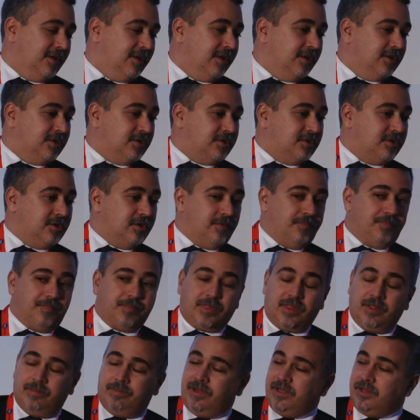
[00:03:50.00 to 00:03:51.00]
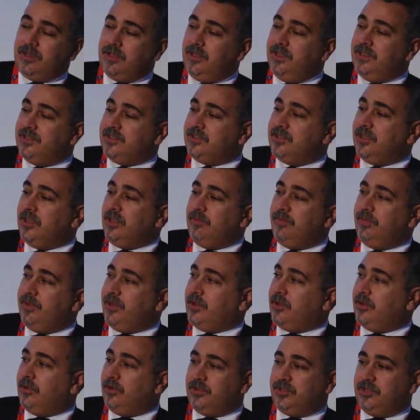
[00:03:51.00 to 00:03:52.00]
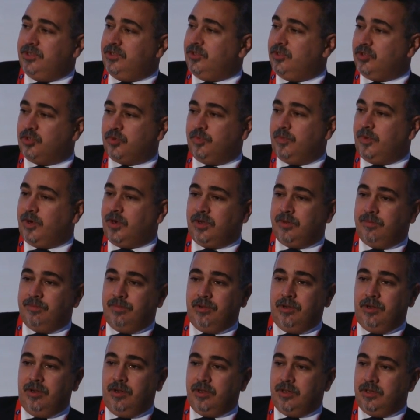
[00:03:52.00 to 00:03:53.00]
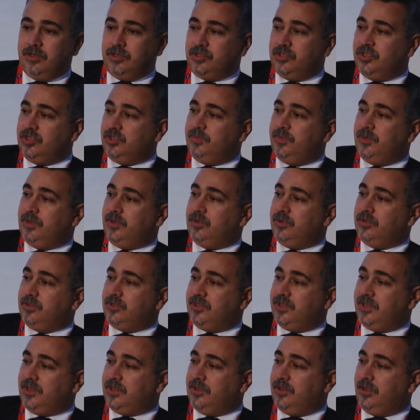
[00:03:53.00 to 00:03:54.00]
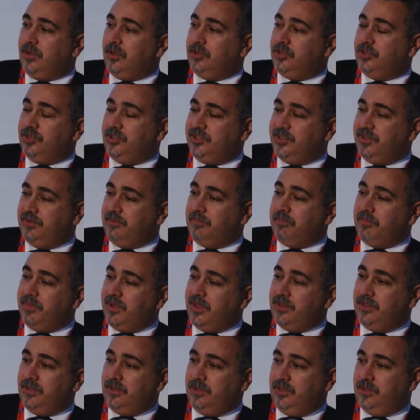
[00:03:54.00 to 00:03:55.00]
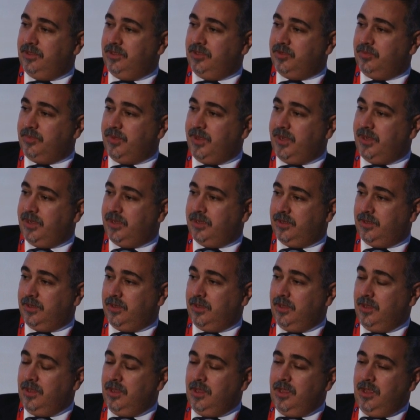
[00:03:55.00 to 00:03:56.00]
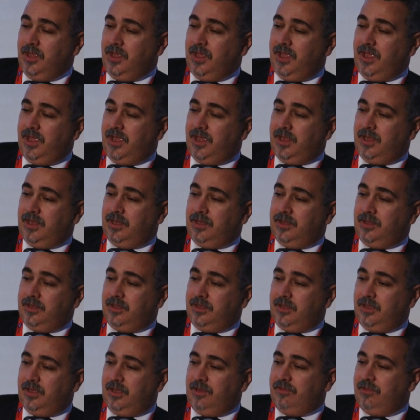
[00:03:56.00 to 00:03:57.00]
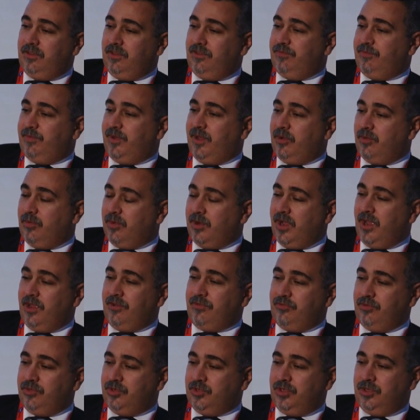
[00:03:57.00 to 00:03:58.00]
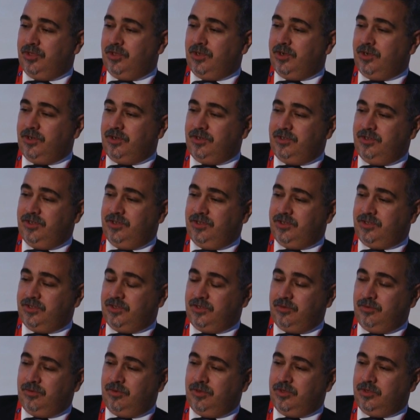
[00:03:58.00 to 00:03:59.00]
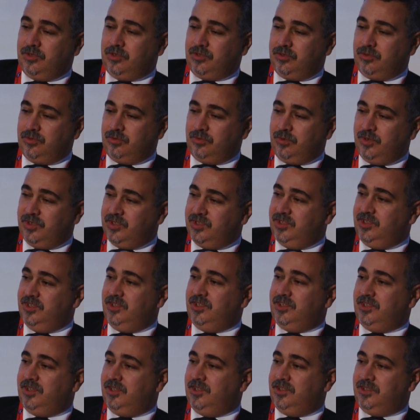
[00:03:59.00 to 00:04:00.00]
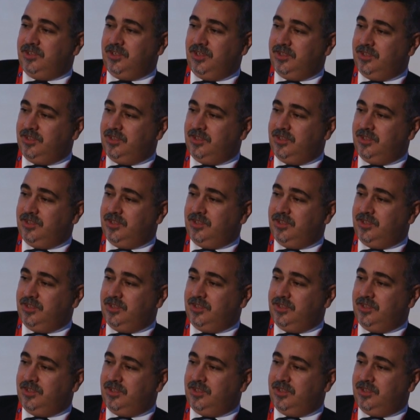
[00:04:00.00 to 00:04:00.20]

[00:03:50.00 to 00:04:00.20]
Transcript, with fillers: So, but it's not because he's a smart boy, it's just because technology is embedded in his mind. And even if my wife, who is an artist, wants to resist and say